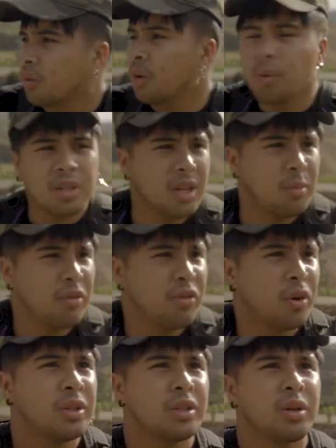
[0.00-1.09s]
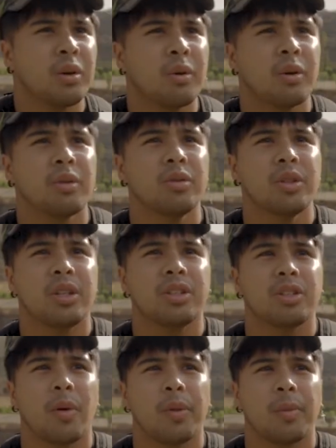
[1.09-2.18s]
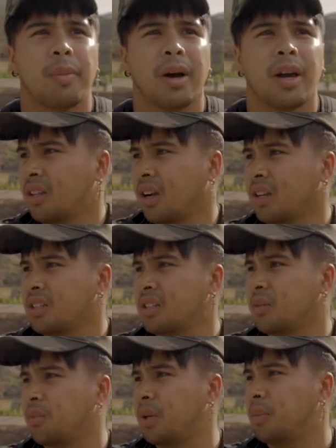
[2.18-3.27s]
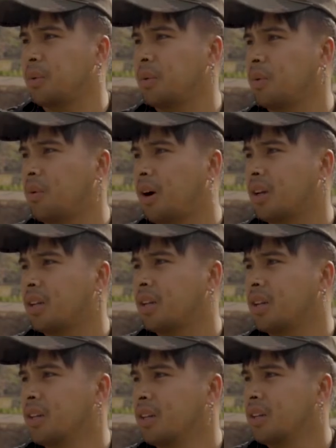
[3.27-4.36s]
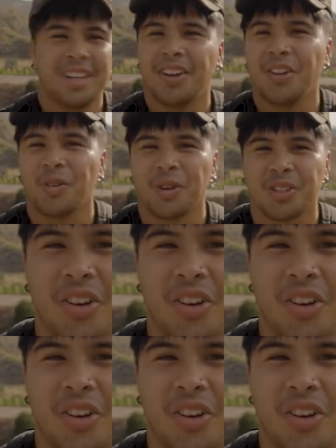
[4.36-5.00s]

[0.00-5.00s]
where was I before we were rudely interrupted by non-existent people walking? In other words,